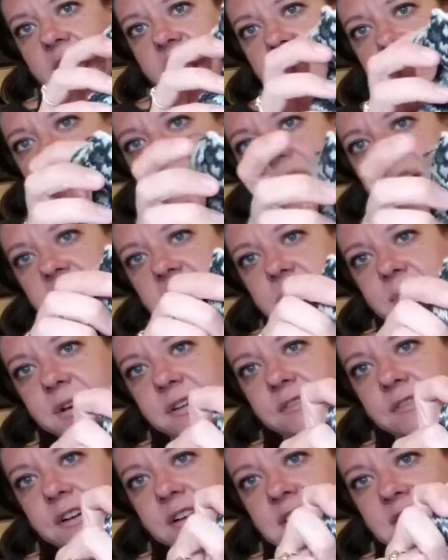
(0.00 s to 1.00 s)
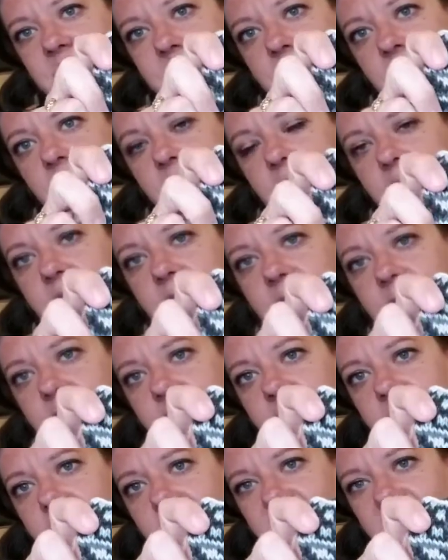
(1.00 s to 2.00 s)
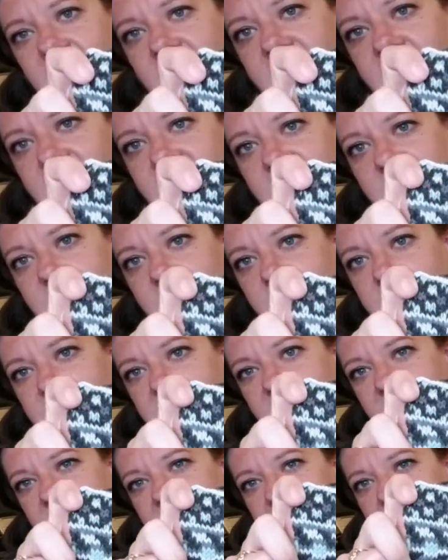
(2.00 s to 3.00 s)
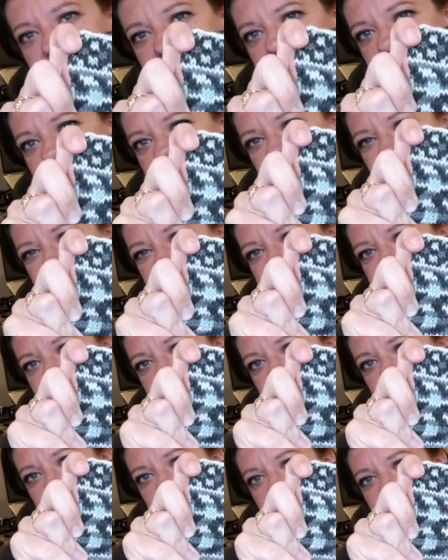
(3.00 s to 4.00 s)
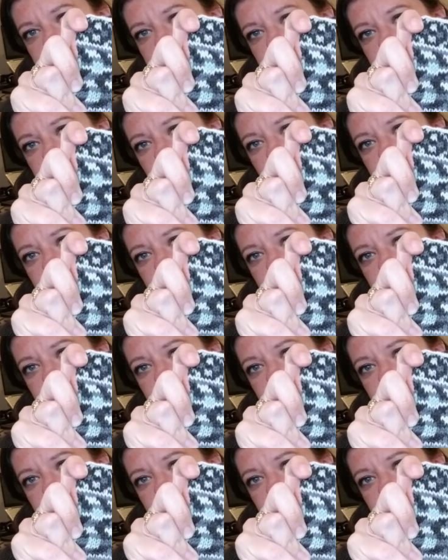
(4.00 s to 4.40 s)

And I talked to my friends and we all kind of agreed that it just looks kind of like Space Invaders.